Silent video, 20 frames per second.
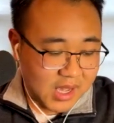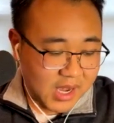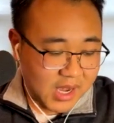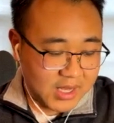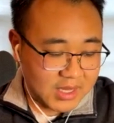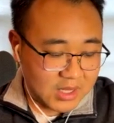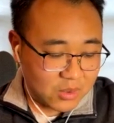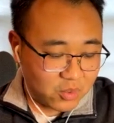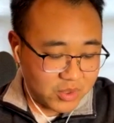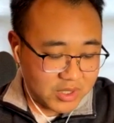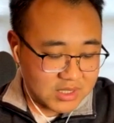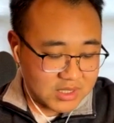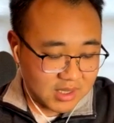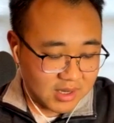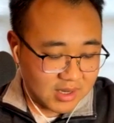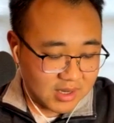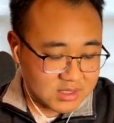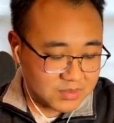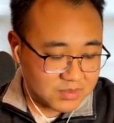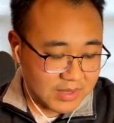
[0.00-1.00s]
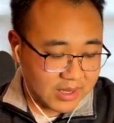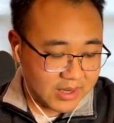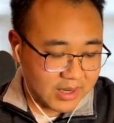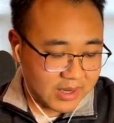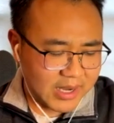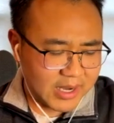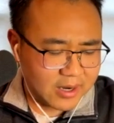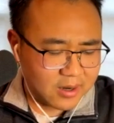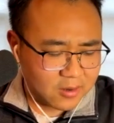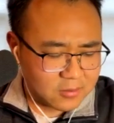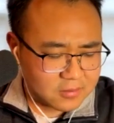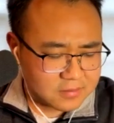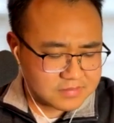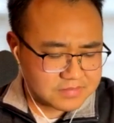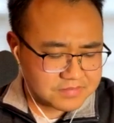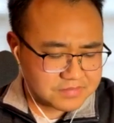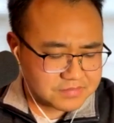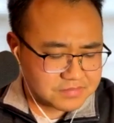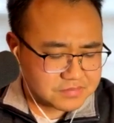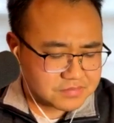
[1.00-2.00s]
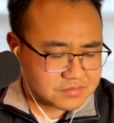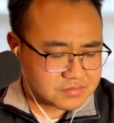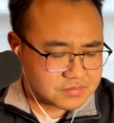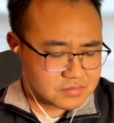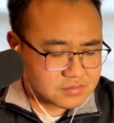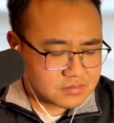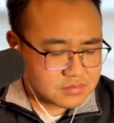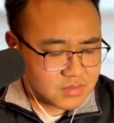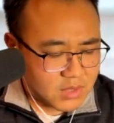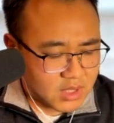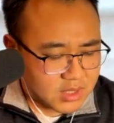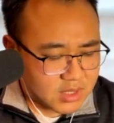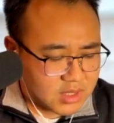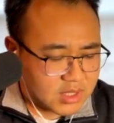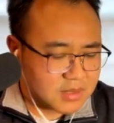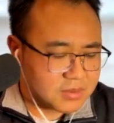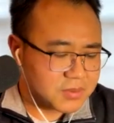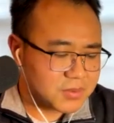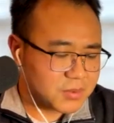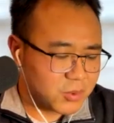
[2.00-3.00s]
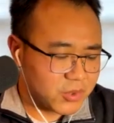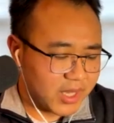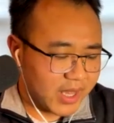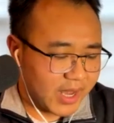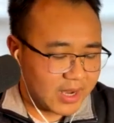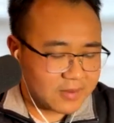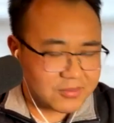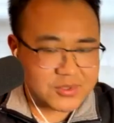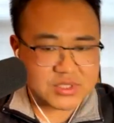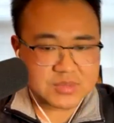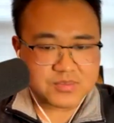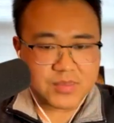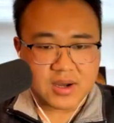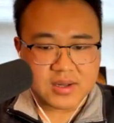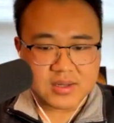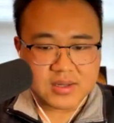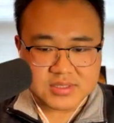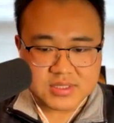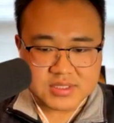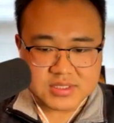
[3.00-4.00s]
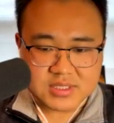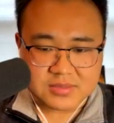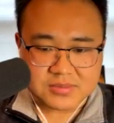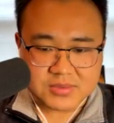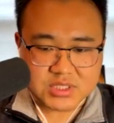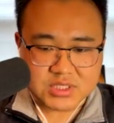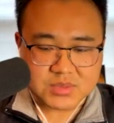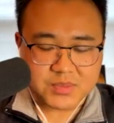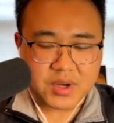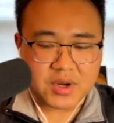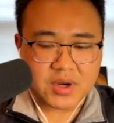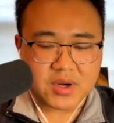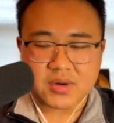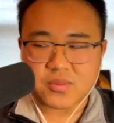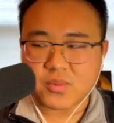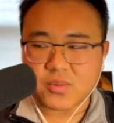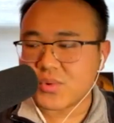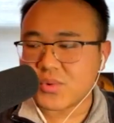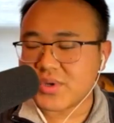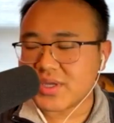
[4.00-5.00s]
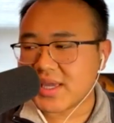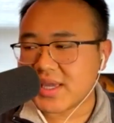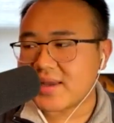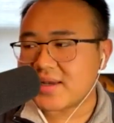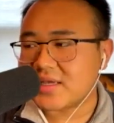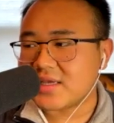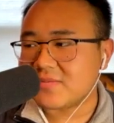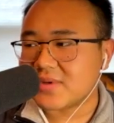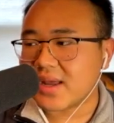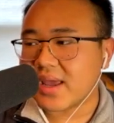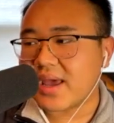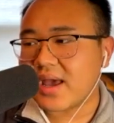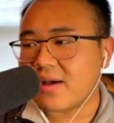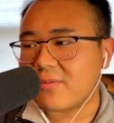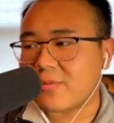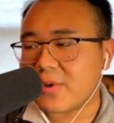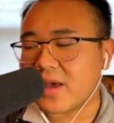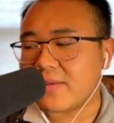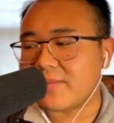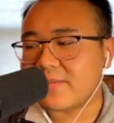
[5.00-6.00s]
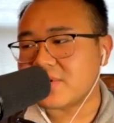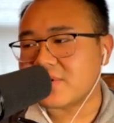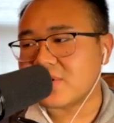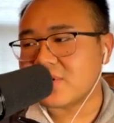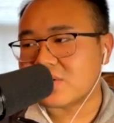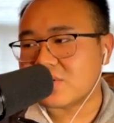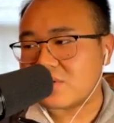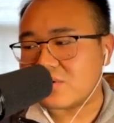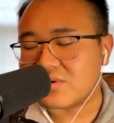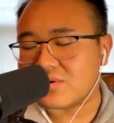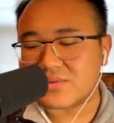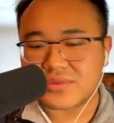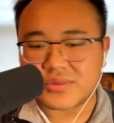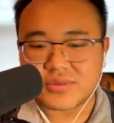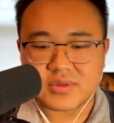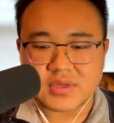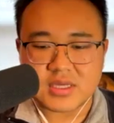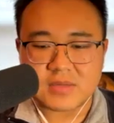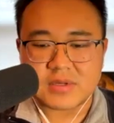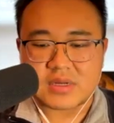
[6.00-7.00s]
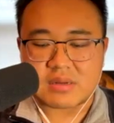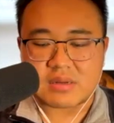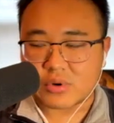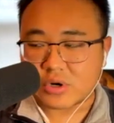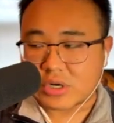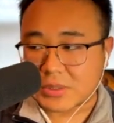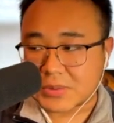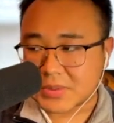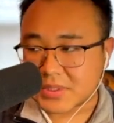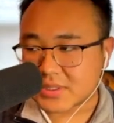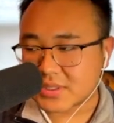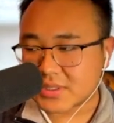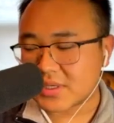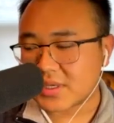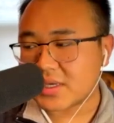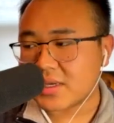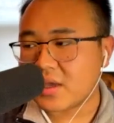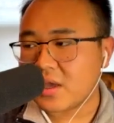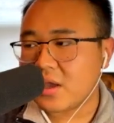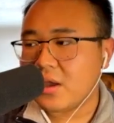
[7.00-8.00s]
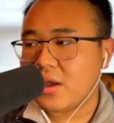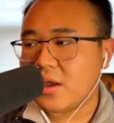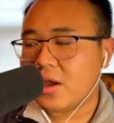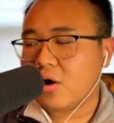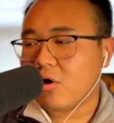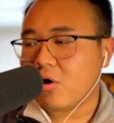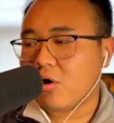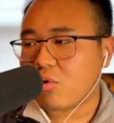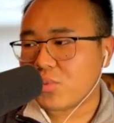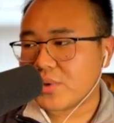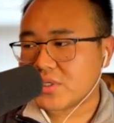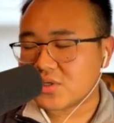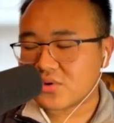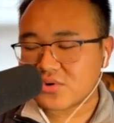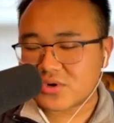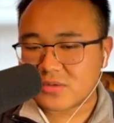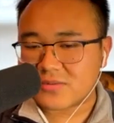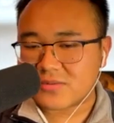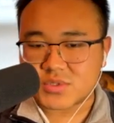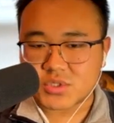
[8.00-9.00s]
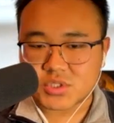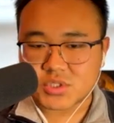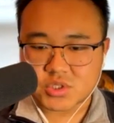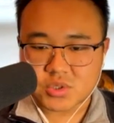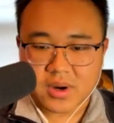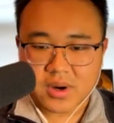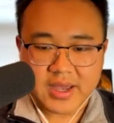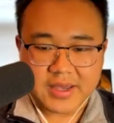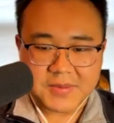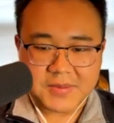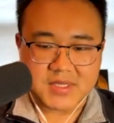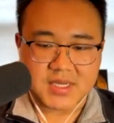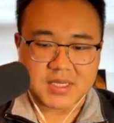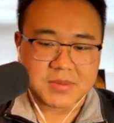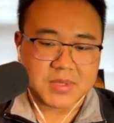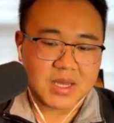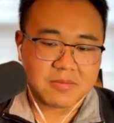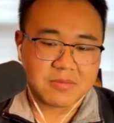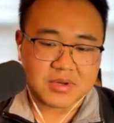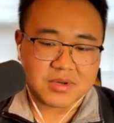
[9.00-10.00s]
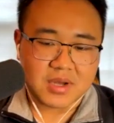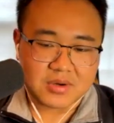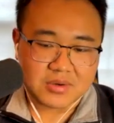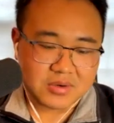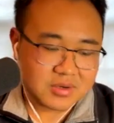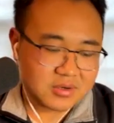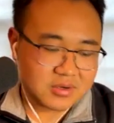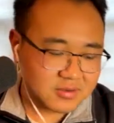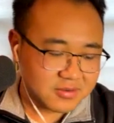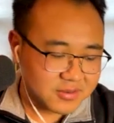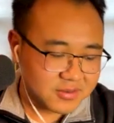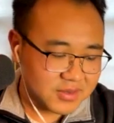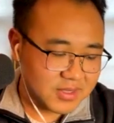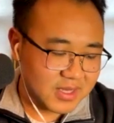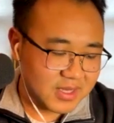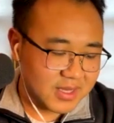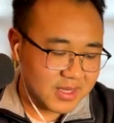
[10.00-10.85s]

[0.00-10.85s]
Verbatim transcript: And then when he talks about how if we have this politics of despair where we can't even have heaven on earth, even imperfectly, or we don't even strive to have heaven on earth,